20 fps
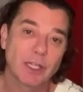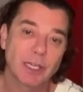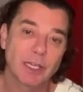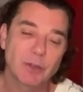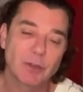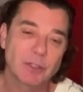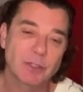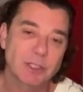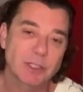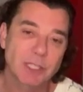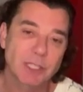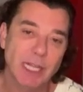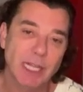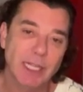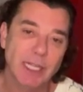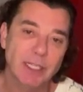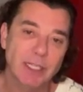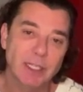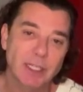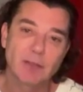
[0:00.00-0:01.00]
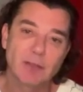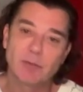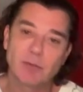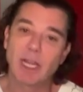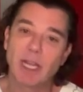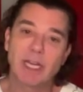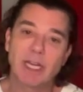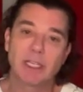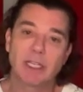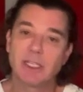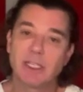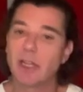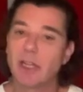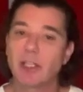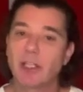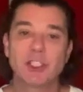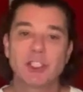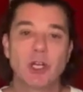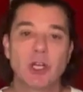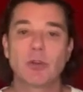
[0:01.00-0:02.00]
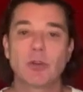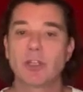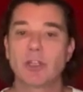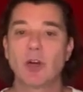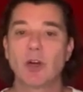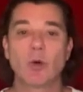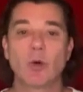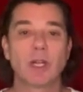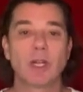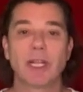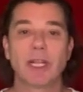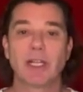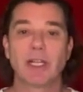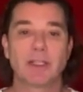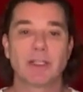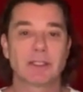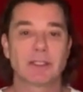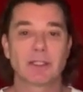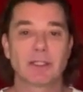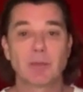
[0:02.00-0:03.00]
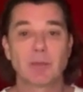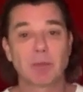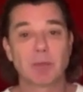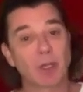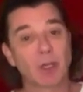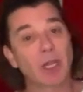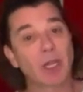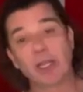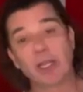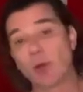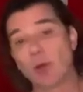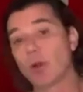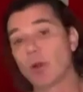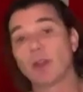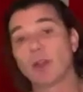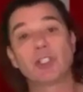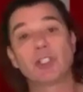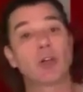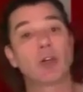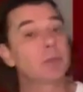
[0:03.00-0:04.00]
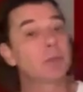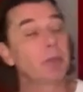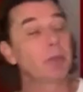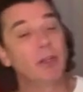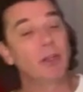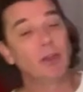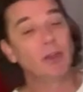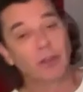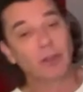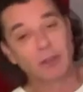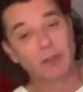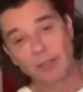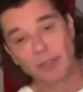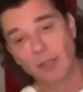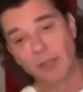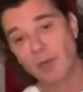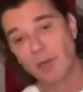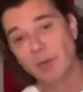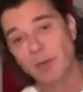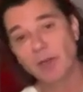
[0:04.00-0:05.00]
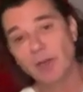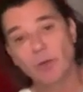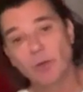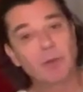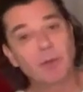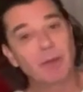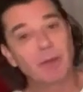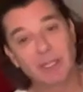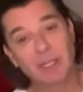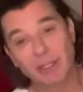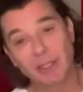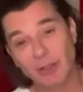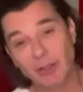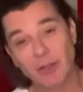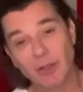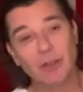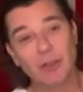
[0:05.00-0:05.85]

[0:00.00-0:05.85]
it was just like writing another joke that no one hears. But yet you want the joke to be good. You know what I mean? You want to make it good.